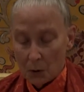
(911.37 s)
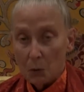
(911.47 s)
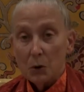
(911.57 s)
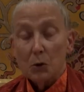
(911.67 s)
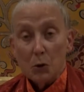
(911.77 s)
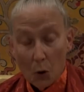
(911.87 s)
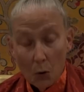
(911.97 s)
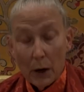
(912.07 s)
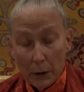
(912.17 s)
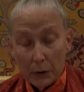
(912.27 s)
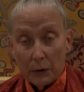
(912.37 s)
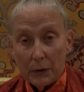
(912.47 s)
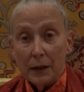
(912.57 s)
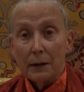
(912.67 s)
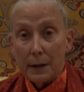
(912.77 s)
was no other
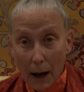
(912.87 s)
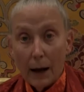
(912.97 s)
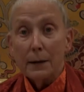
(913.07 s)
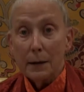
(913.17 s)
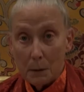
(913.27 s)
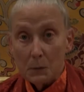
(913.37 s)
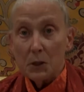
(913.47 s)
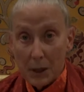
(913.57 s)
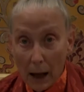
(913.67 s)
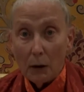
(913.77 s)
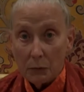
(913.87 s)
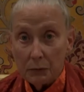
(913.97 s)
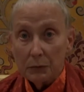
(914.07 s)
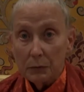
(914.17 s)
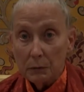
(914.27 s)
than God himself.